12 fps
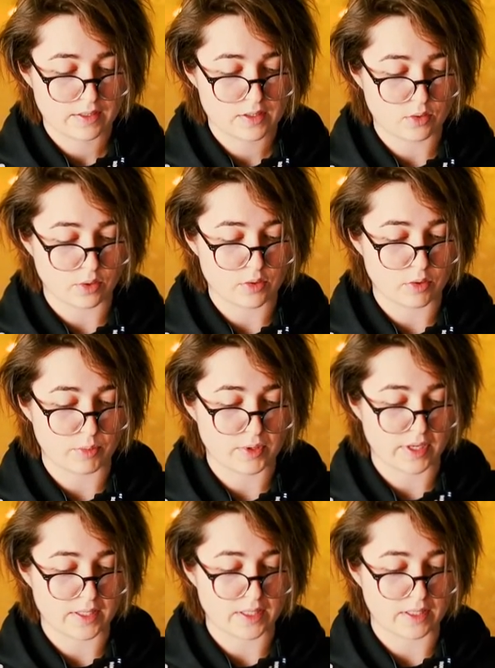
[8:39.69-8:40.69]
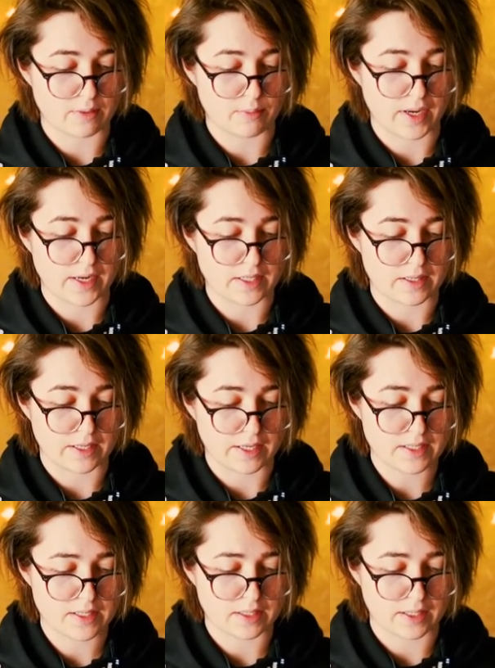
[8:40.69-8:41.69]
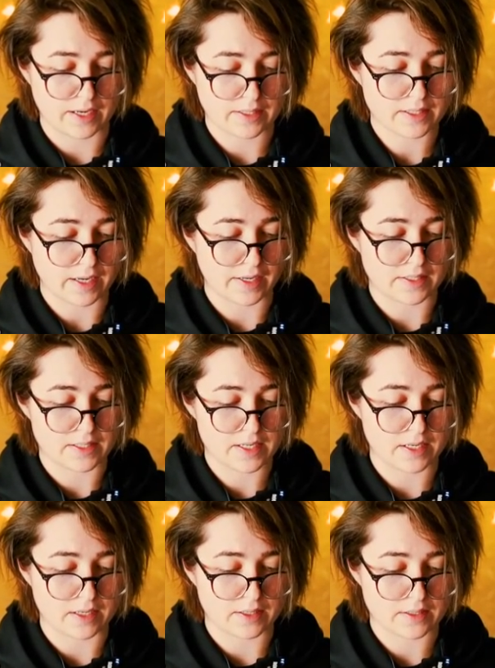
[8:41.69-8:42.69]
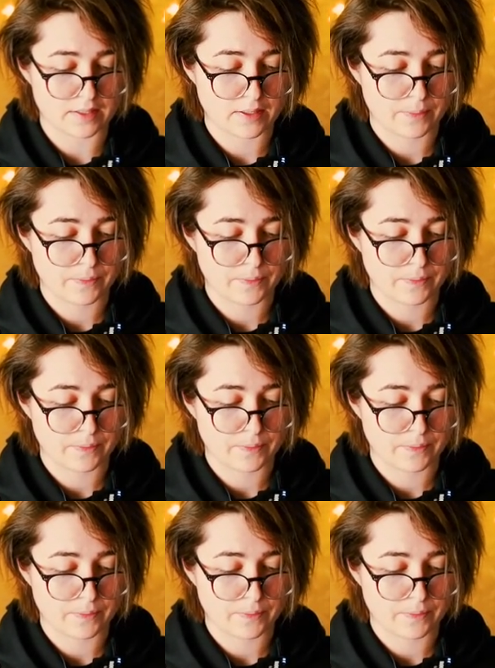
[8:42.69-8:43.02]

swords representing the mind and the intellect, ideas,